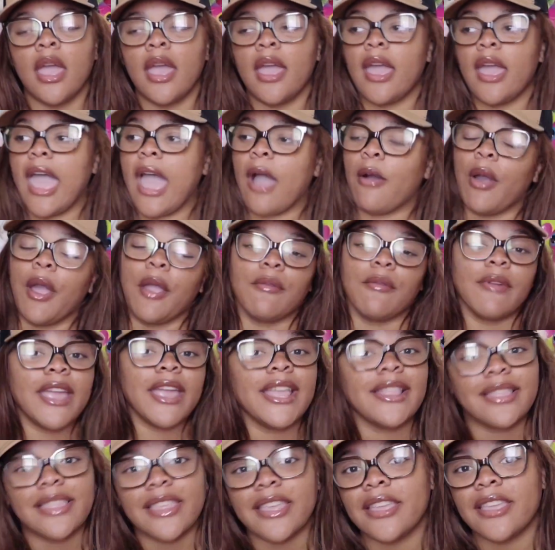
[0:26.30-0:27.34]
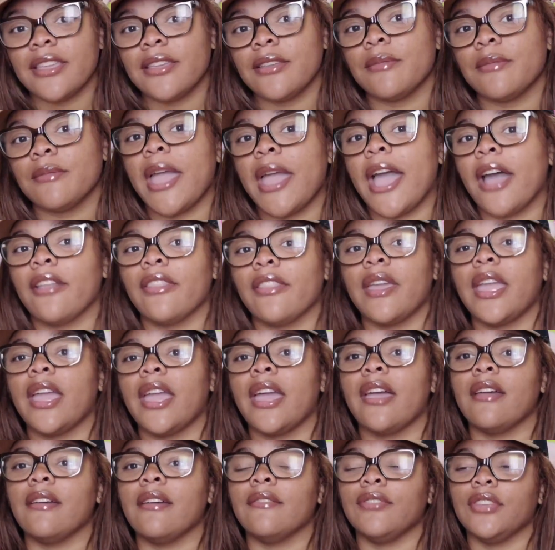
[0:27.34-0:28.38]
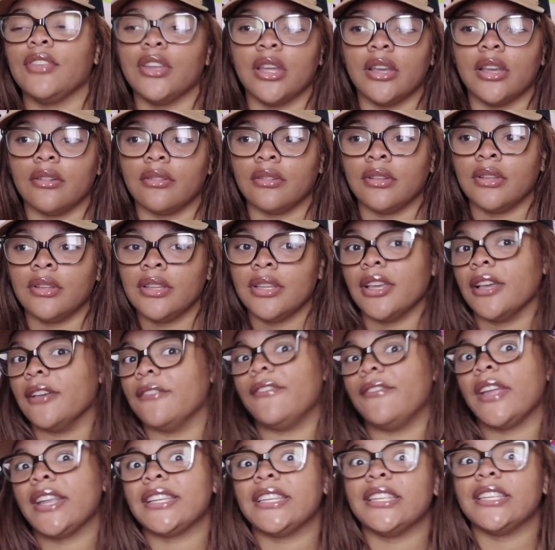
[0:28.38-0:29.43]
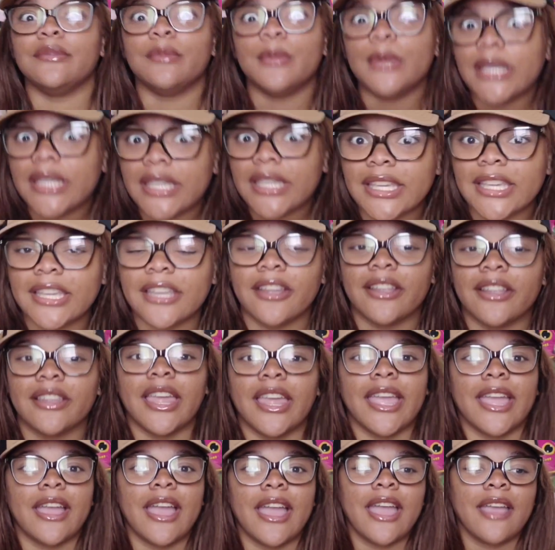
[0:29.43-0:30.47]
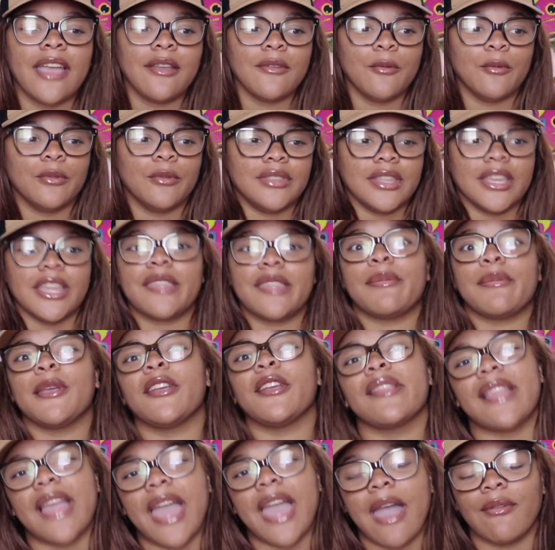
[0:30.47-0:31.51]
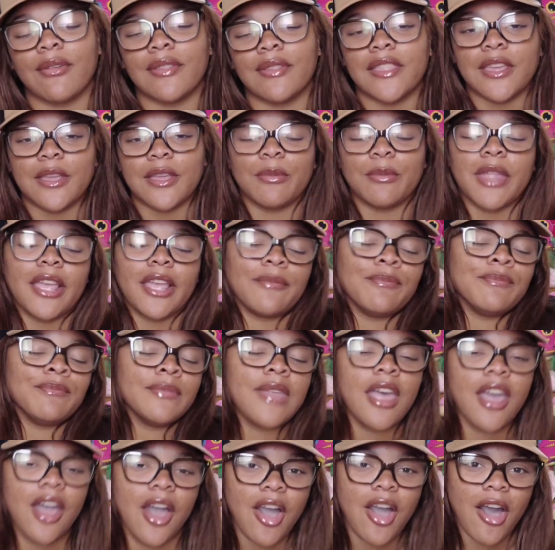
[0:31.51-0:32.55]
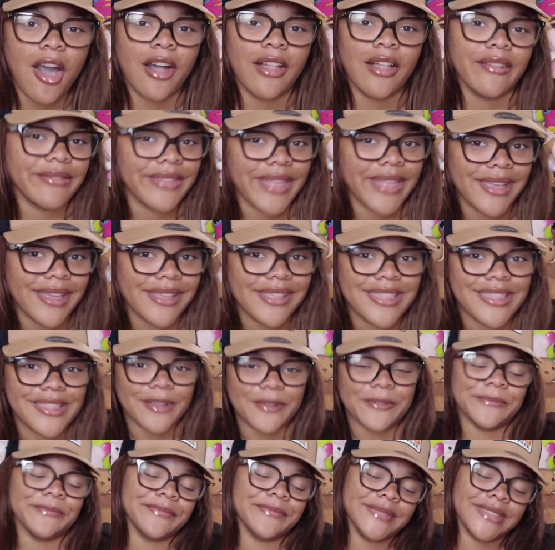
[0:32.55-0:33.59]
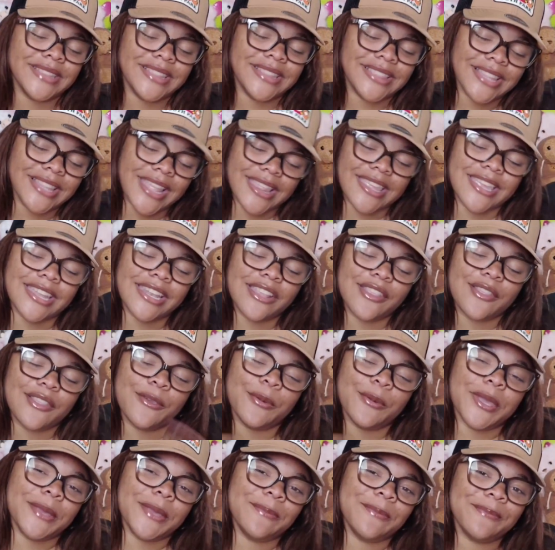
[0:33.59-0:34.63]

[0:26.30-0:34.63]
how I rate them, how they have, affected me, and like the experience I have with them, like all of that. So let's get into it.